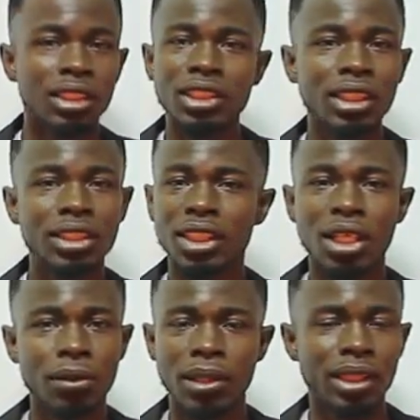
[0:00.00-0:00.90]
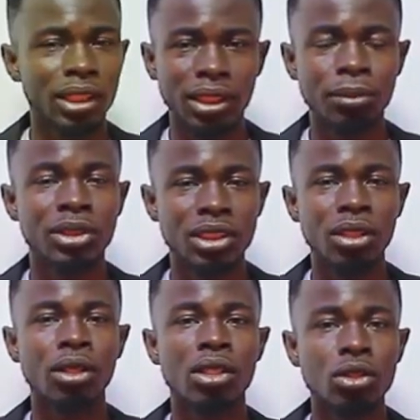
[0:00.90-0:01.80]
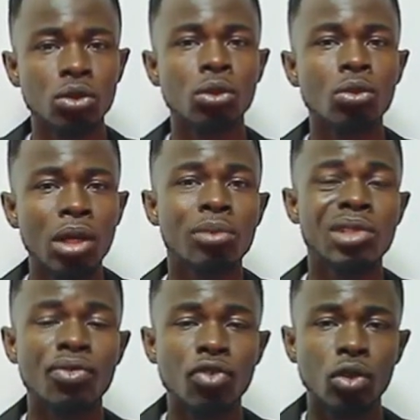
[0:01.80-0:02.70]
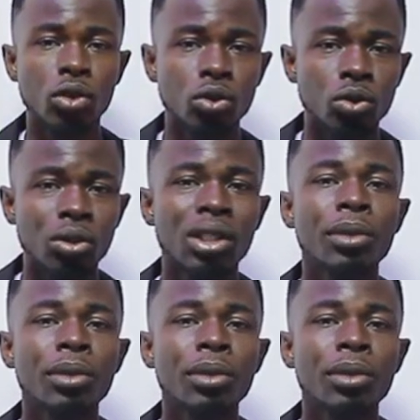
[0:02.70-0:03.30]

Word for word: G H in Kawa and Mister and so quite me a follow so